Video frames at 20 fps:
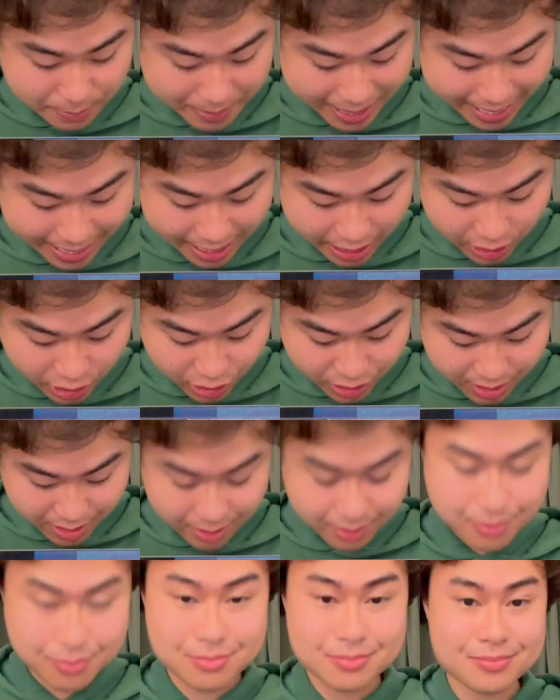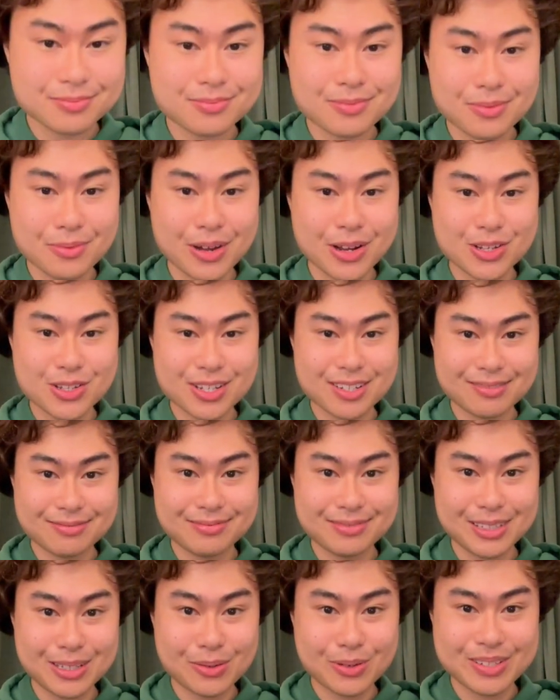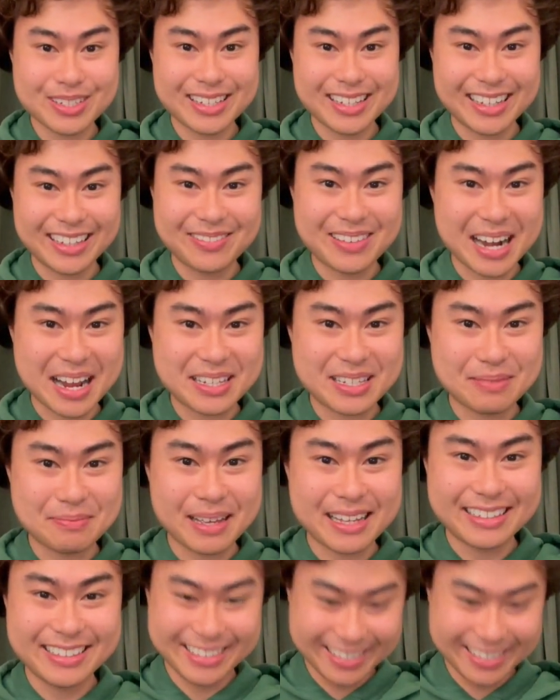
page, which you will see when I submit.